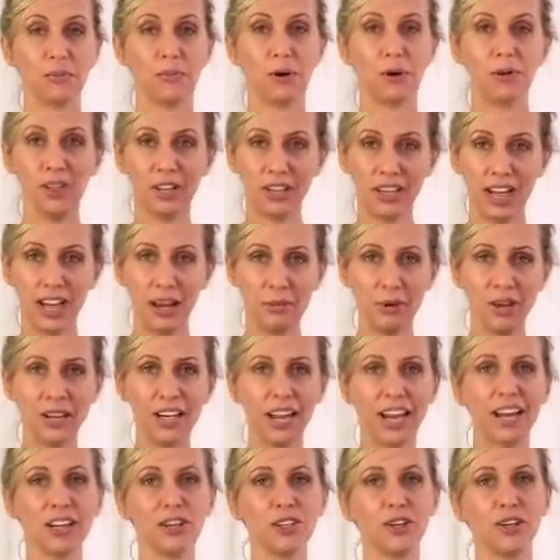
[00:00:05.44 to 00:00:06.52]
birthing hammock
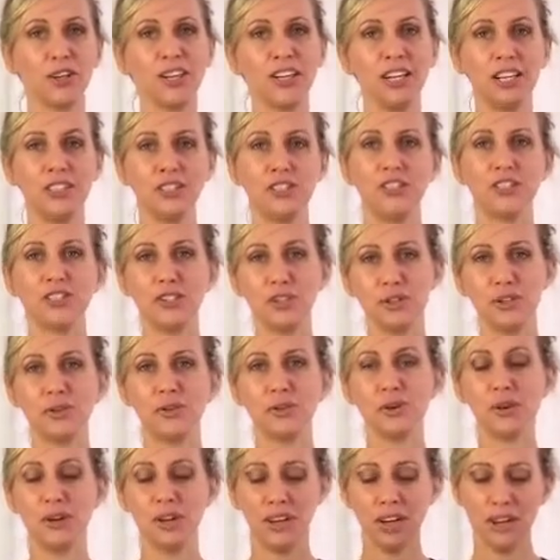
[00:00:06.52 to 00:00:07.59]
and turn it into
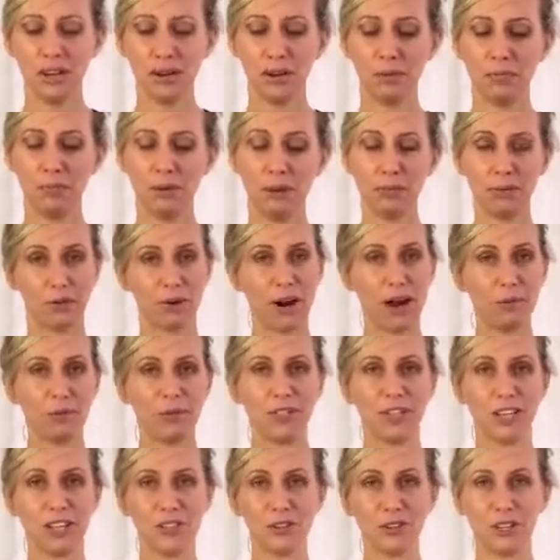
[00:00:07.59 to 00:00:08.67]
2 baby wraps
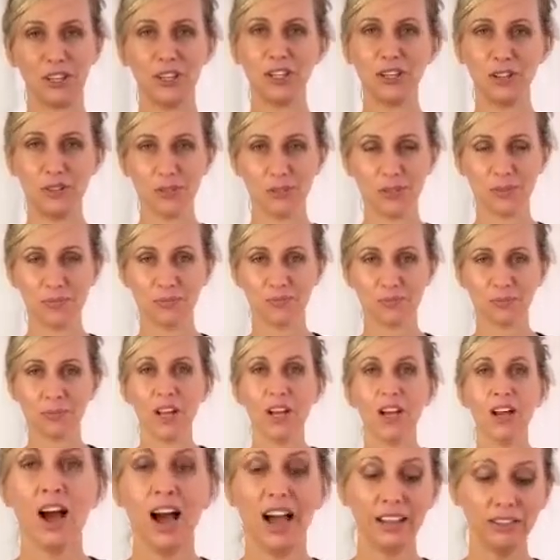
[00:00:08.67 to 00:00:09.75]
that you can use.
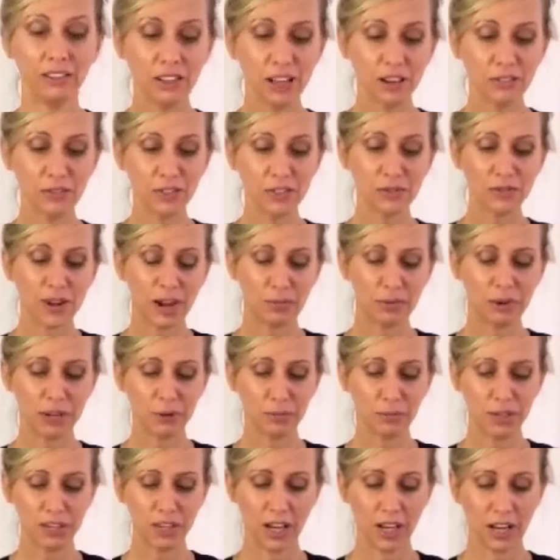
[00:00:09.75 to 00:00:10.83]
I love this fabric
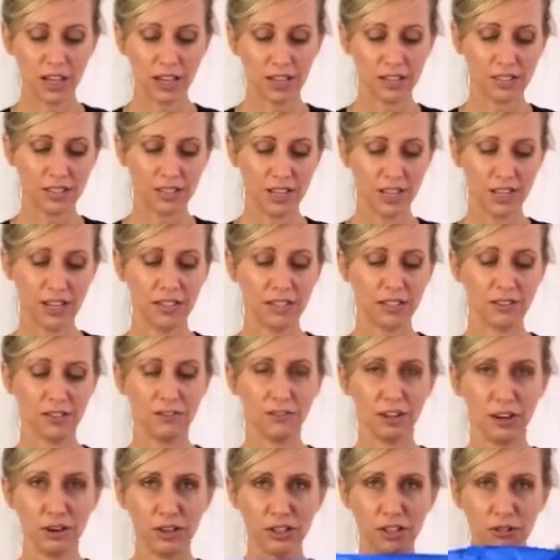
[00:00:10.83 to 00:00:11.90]
because it is
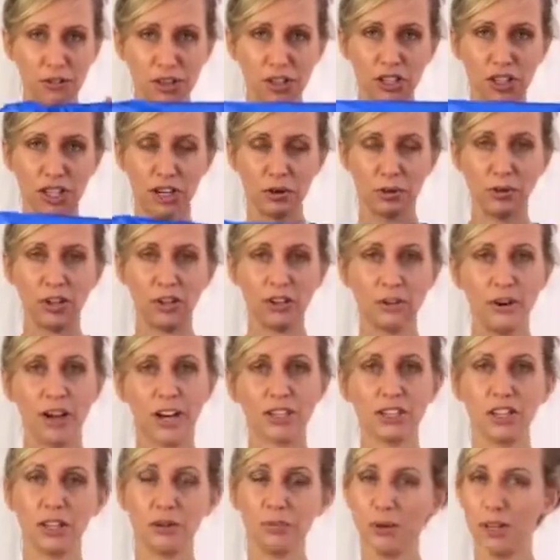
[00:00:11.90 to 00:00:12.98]
very stretchy in one
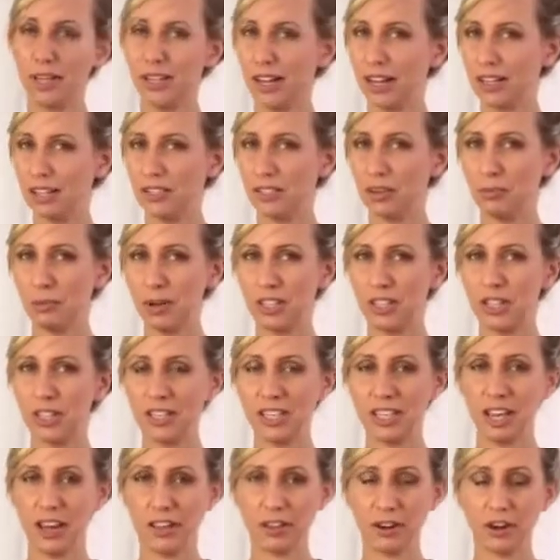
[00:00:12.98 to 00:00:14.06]
direction, but not so much in
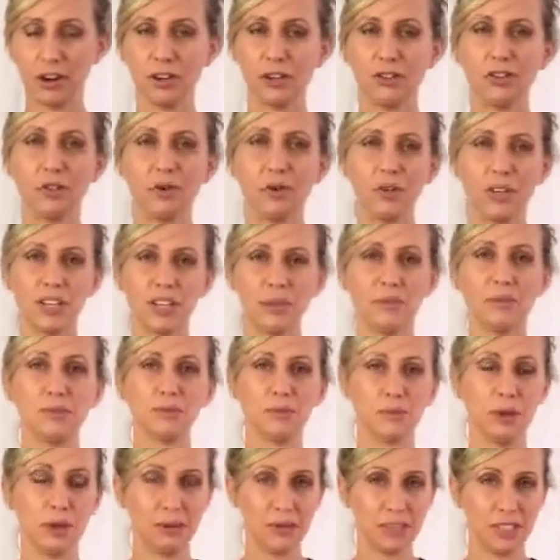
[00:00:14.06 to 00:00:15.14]
the other, so it keeps the
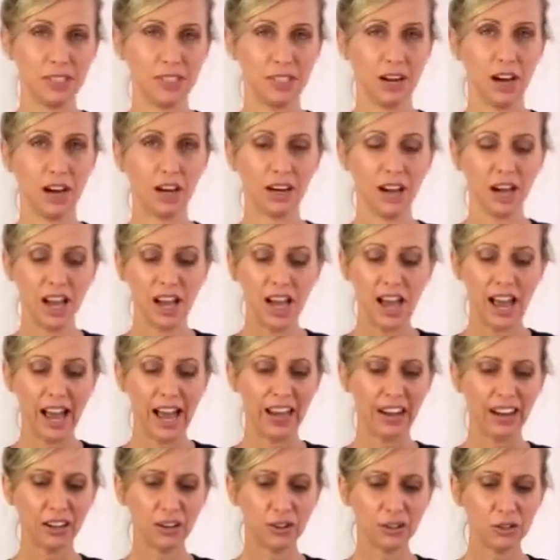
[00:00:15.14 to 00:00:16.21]
baby snug.
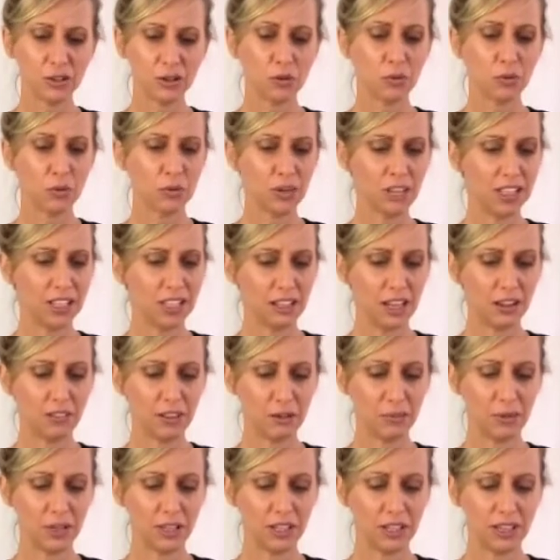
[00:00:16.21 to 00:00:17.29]
And I also really love it
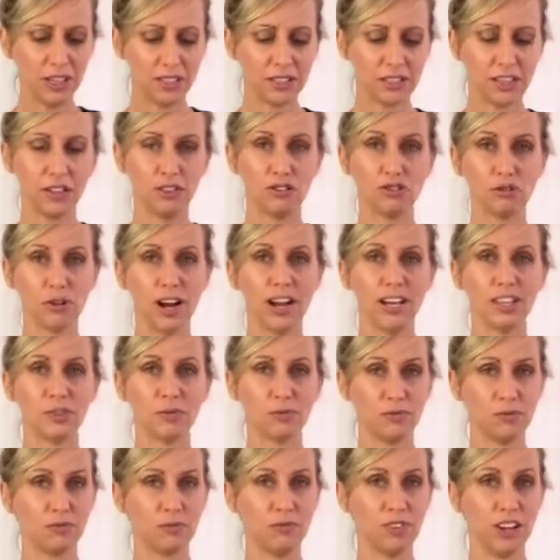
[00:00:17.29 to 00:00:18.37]
because it dries
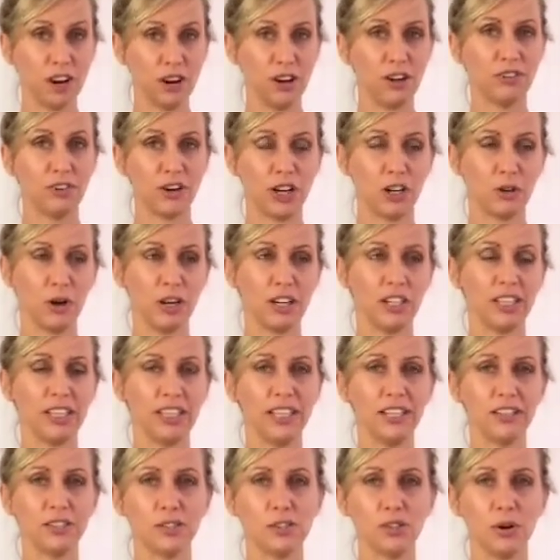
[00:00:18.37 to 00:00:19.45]
very, very
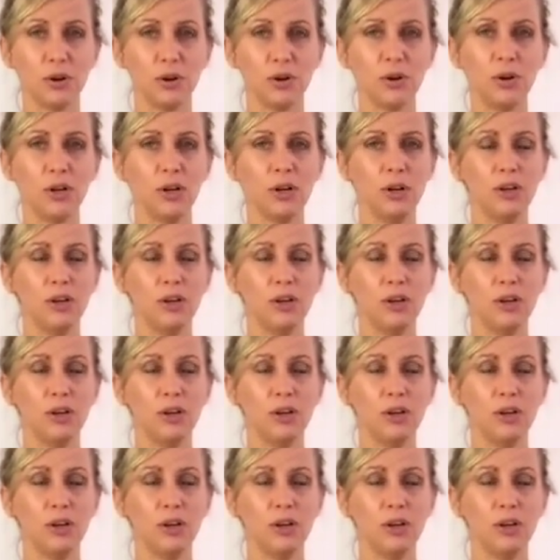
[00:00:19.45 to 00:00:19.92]
quickly. So